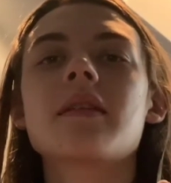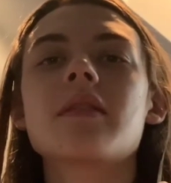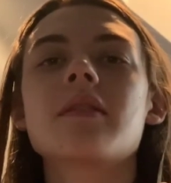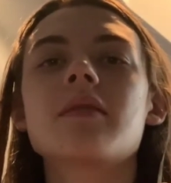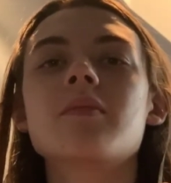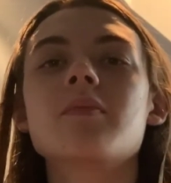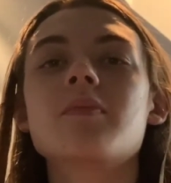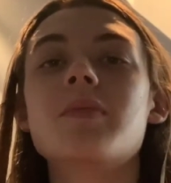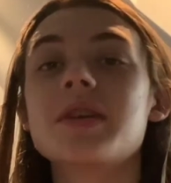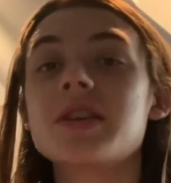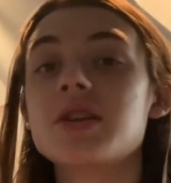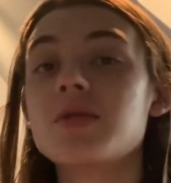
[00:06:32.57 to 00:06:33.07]

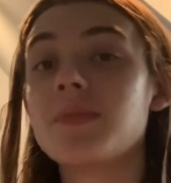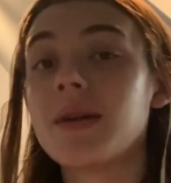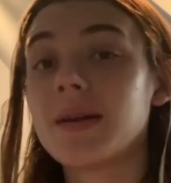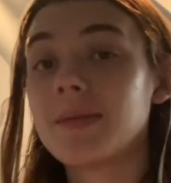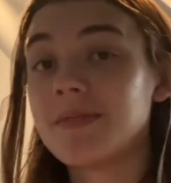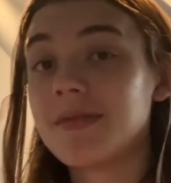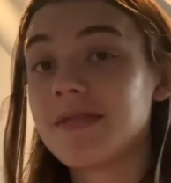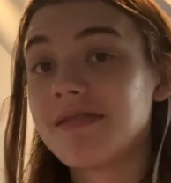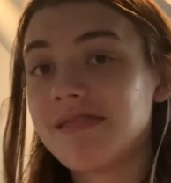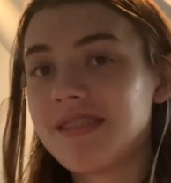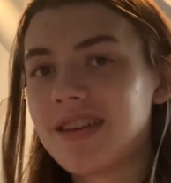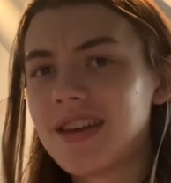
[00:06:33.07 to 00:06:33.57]
But you might
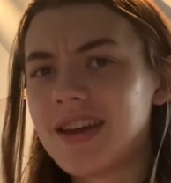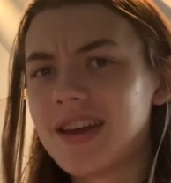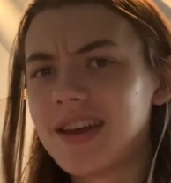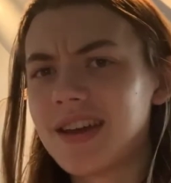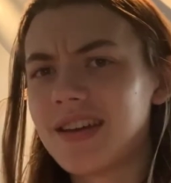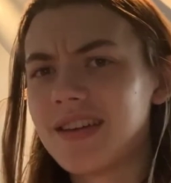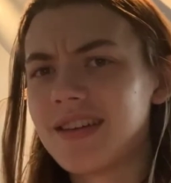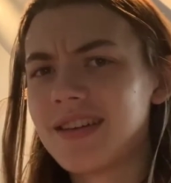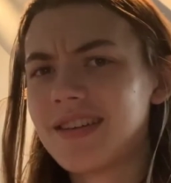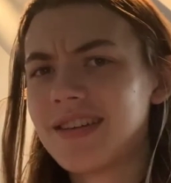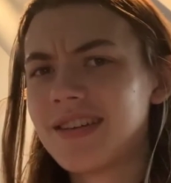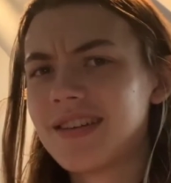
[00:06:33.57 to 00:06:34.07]
be thinking,
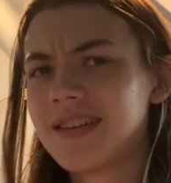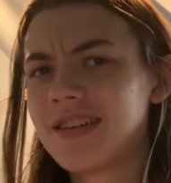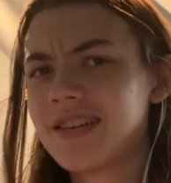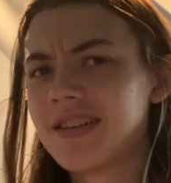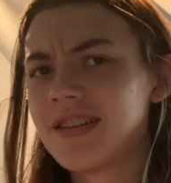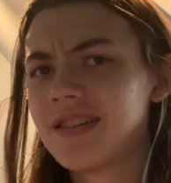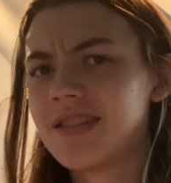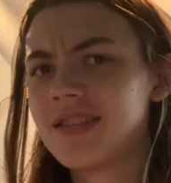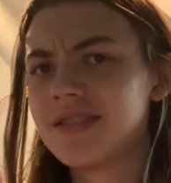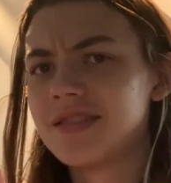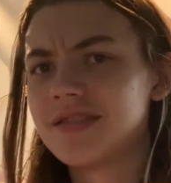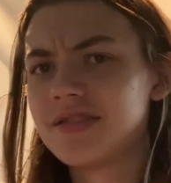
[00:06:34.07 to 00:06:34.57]

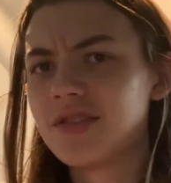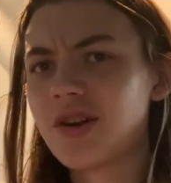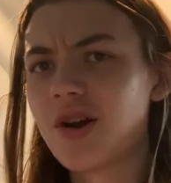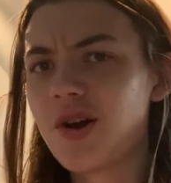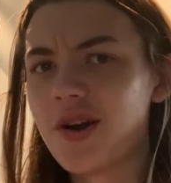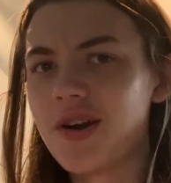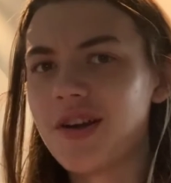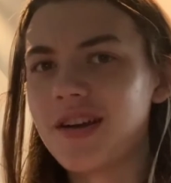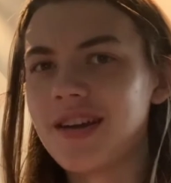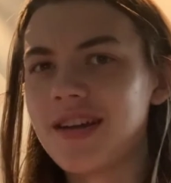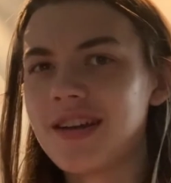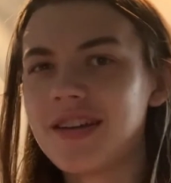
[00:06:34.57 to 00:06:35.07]
darn,
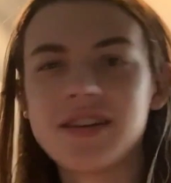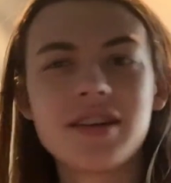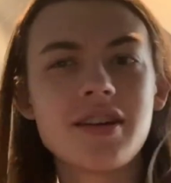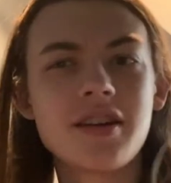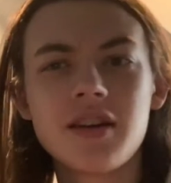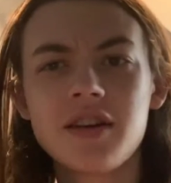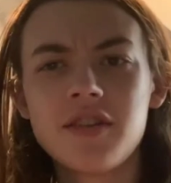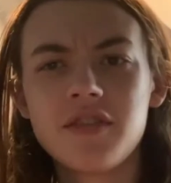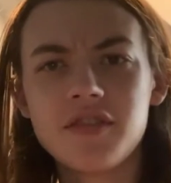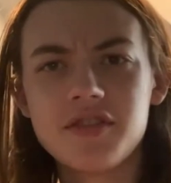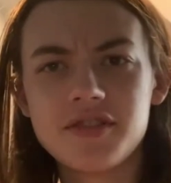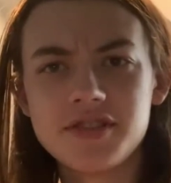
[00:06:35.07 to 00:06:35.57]

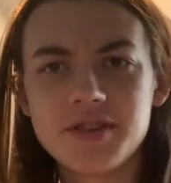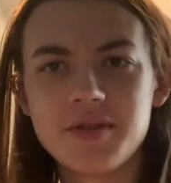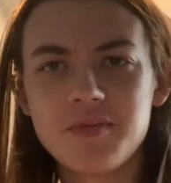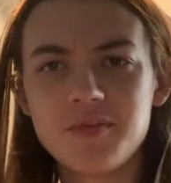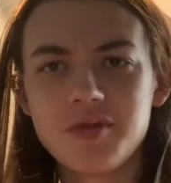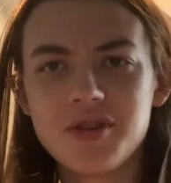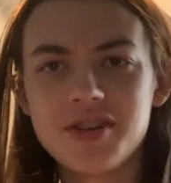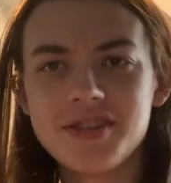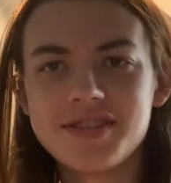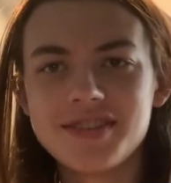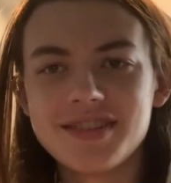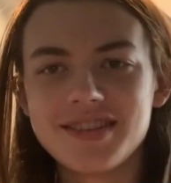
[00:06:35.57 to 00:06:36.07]
for some
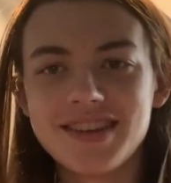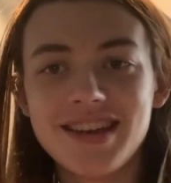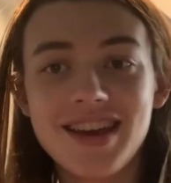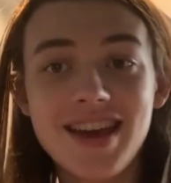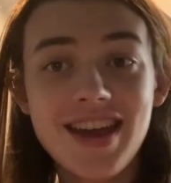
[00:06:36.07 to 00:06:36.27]
reason,